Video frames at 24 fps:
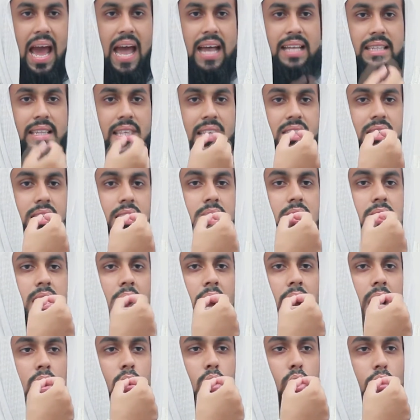And this
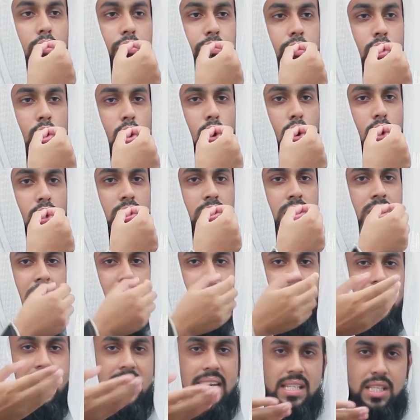tongue of yours
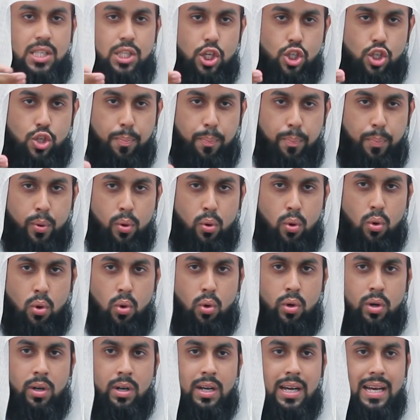is the
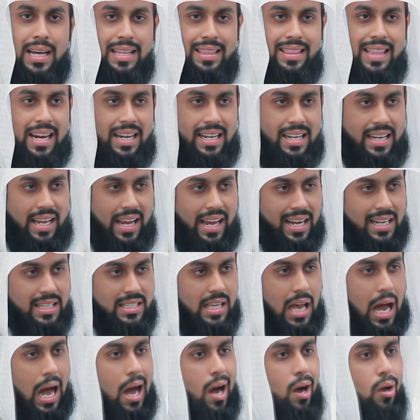spoon that takes
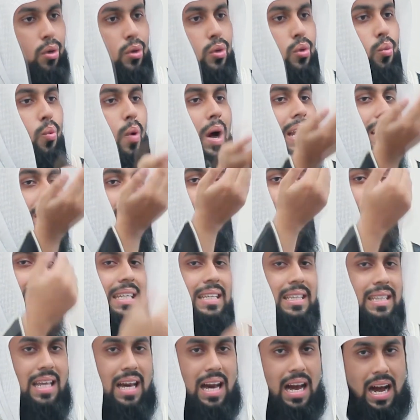out what is
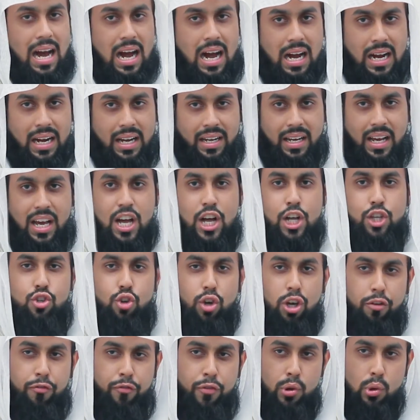in the heart. So
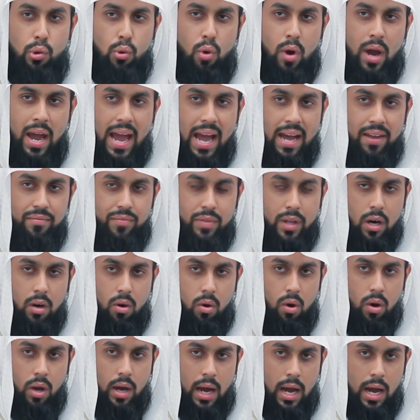if you have the
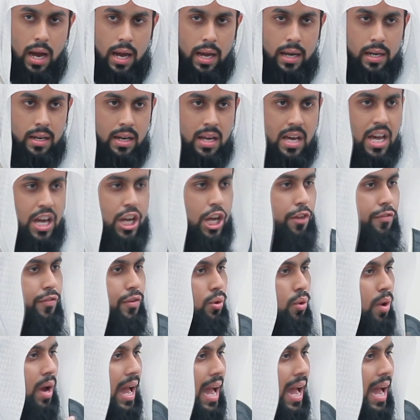Quran, if you